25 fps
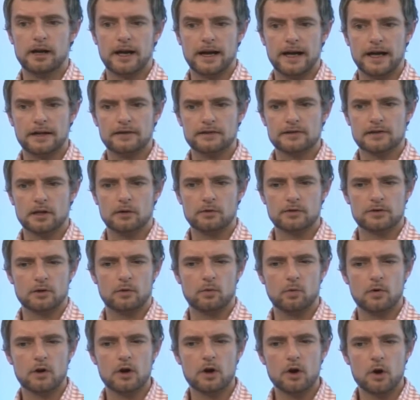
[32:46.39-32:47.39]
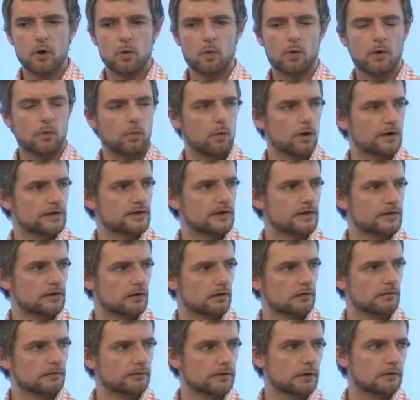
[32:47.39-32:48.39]
And so what's the
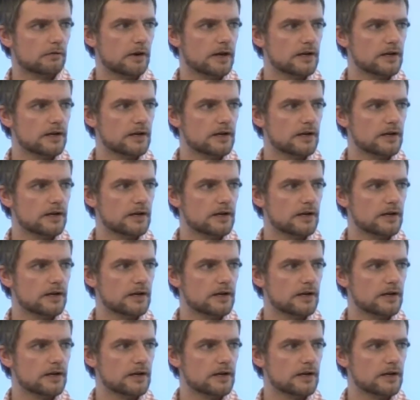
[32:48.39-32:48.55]
sort of the